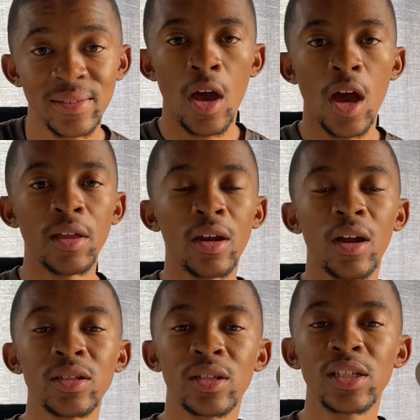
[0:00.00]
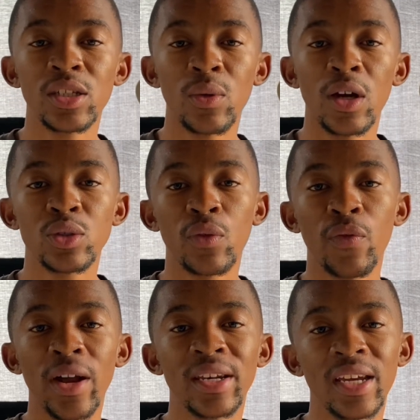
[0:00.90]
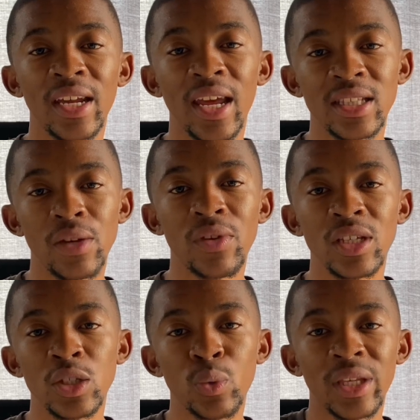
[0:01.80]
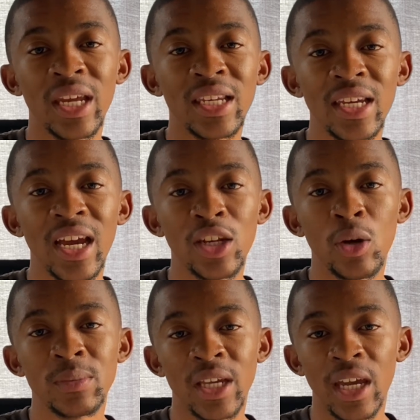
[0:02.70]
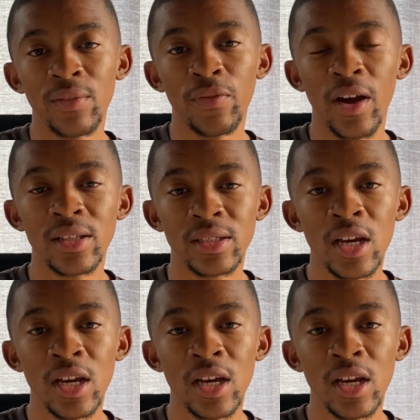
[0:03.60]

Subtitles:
And the last reason why is to fund legal activities with illegally obtained funds.